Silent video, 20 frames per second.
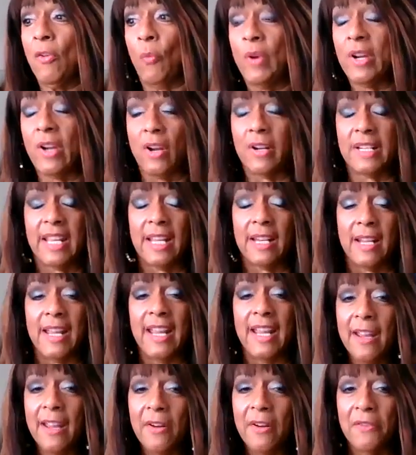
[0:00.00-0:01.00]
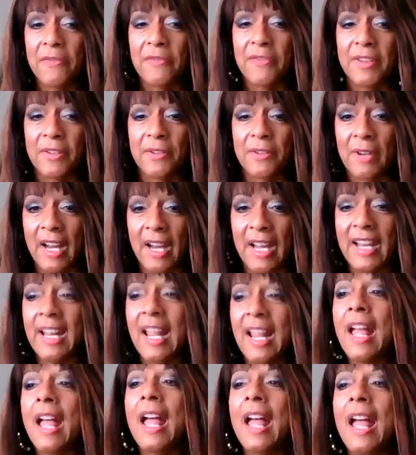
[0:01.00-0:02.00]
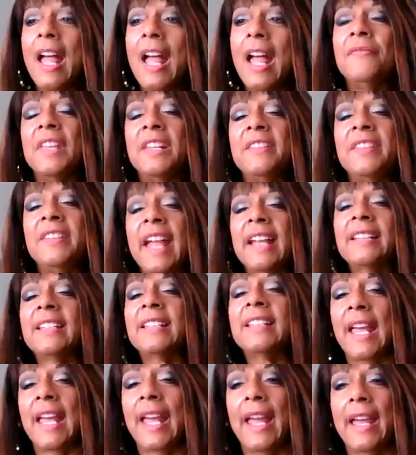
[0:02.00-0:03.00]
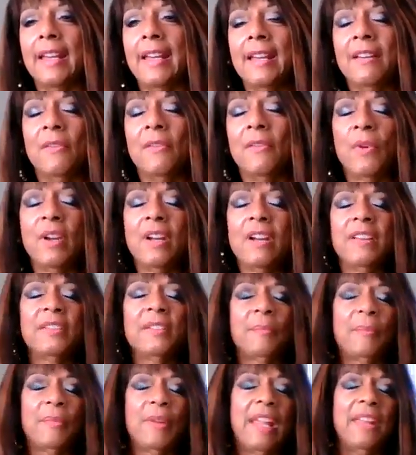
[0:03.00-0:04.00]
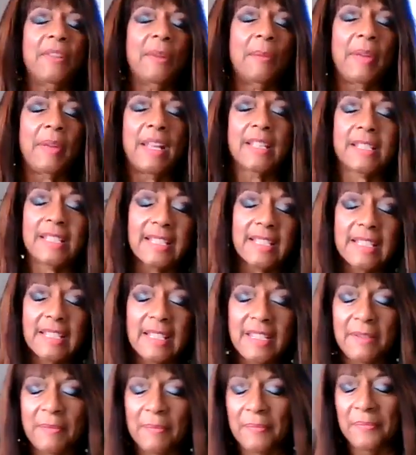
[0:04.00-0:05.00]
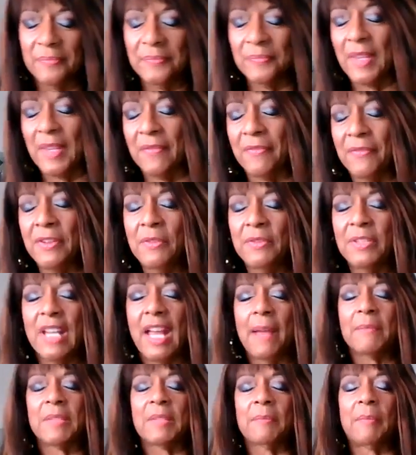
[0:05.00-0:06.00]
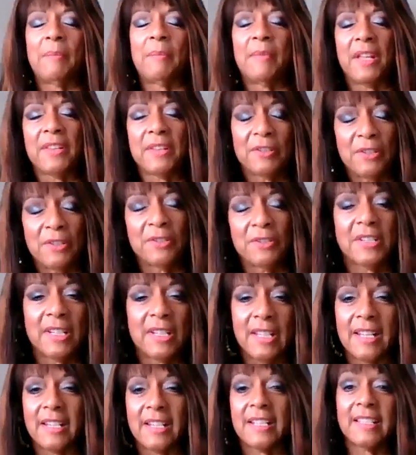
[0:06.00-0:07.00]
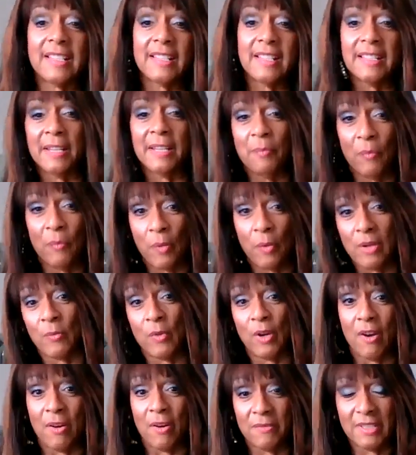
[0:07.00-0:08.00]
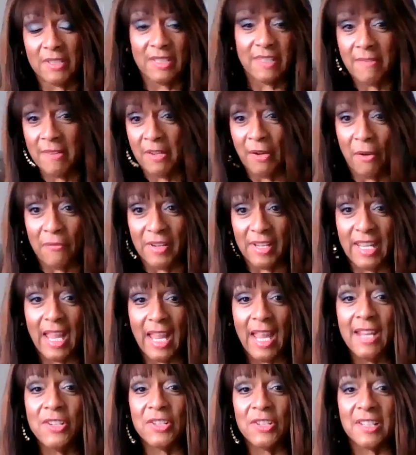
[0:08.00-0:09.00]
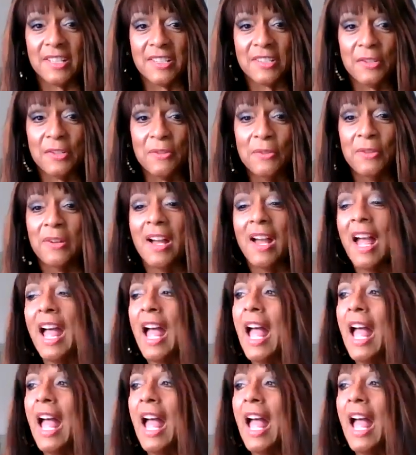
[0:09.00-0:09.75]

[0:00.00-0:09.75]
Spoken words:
We're going to get an interview, right? The next day, we're in the bed sleep. A few times my mother used to let us sleep when we were on vacation at school.